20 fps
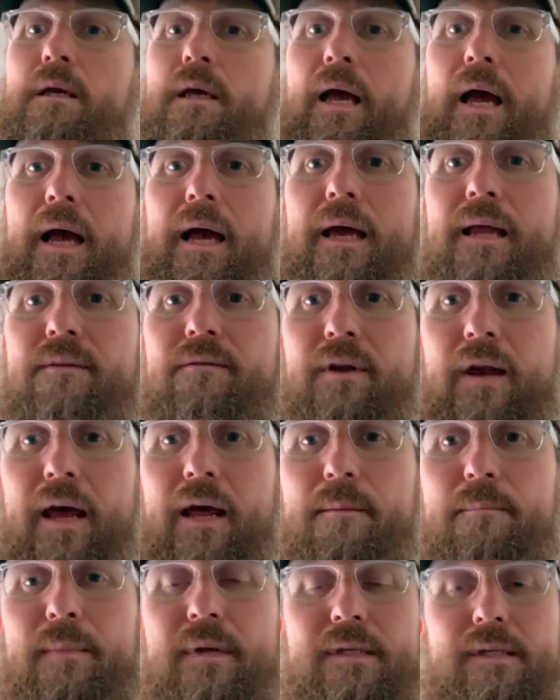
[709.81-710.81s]
I even
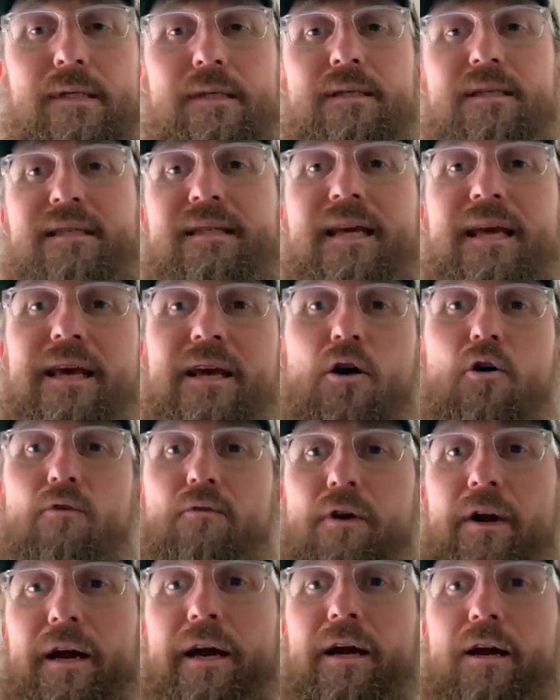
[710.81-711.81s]
had Mrs. Z
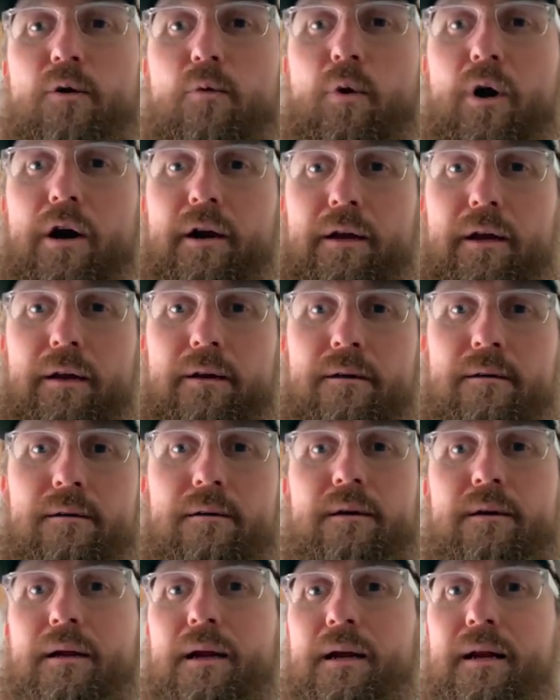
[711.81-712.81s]
over here working,
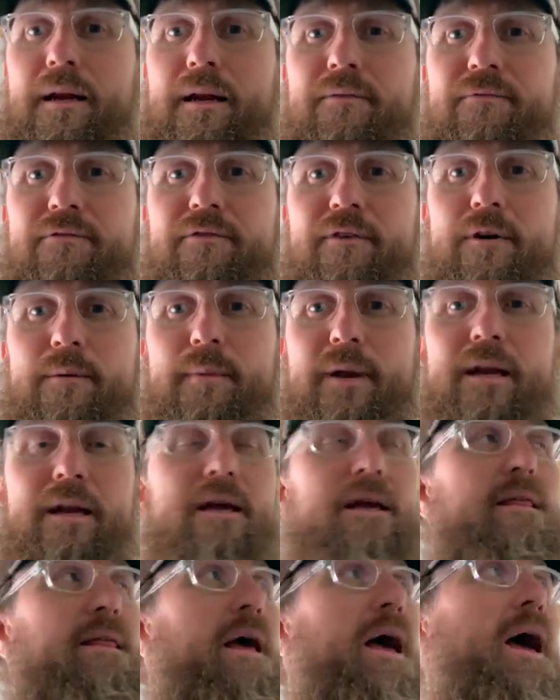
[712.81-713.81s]
and I didn't film any
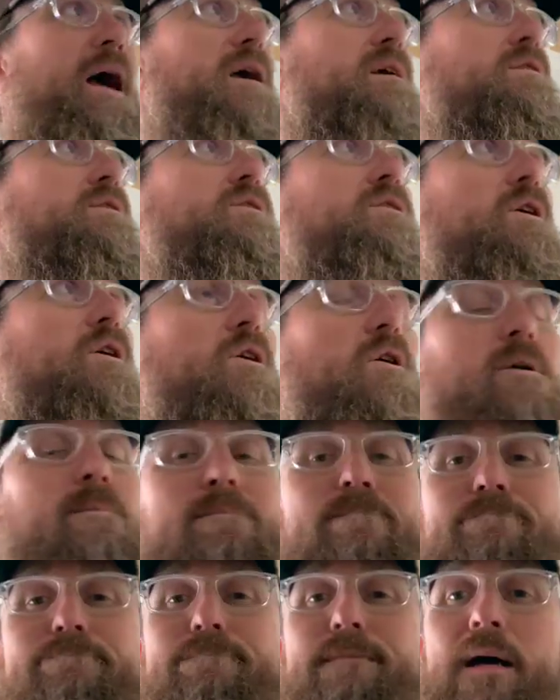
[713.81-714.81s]
of that.
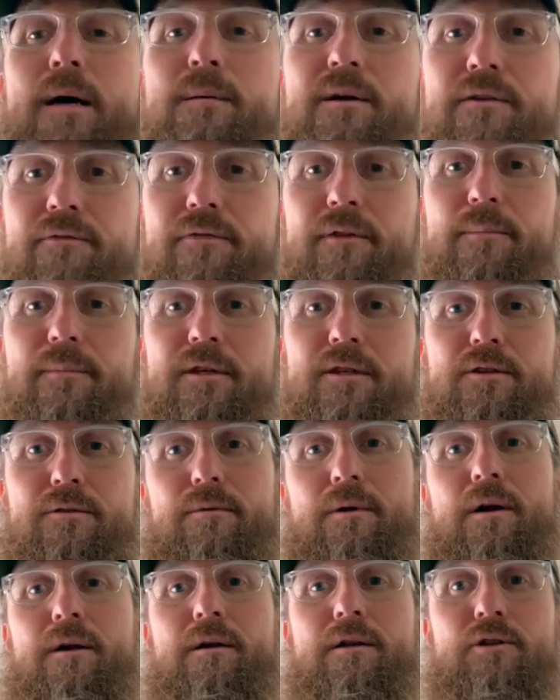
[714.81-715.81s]
So I'm gonna flip this
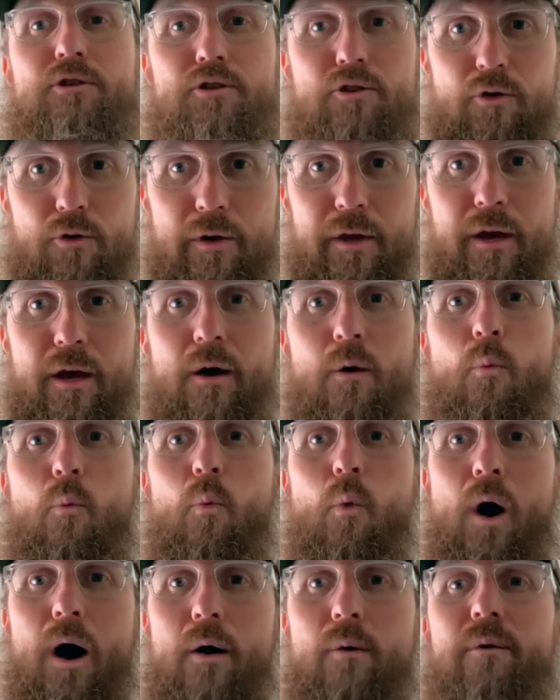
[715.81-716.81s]
around and show you
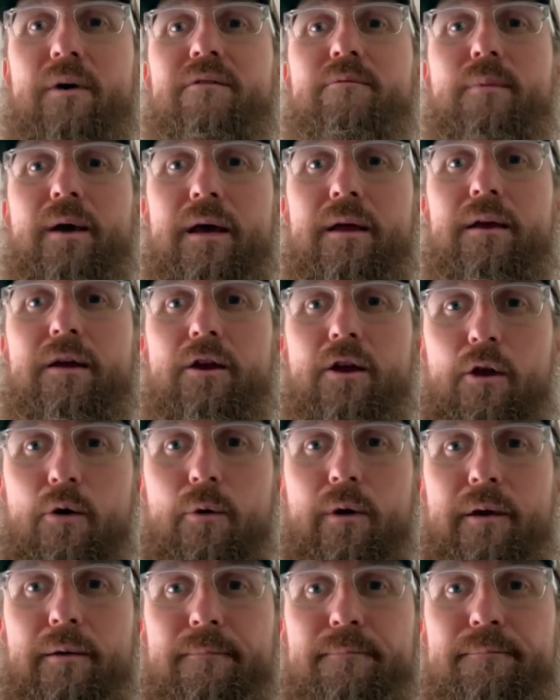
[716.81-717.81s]
what we've been
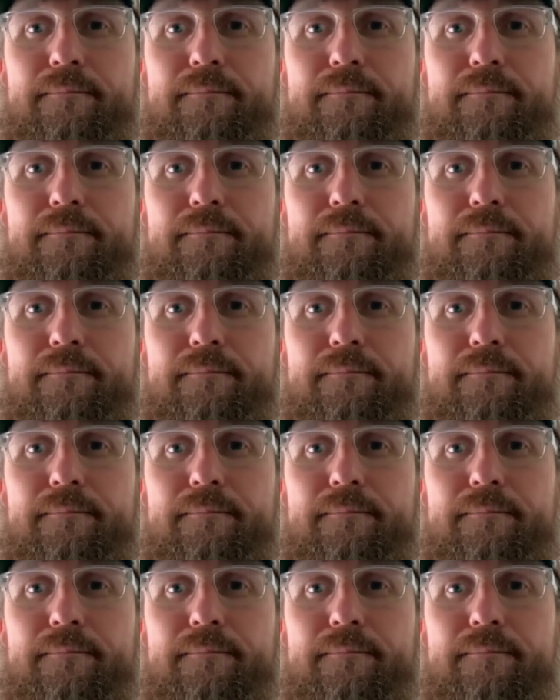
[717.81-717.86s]
doing.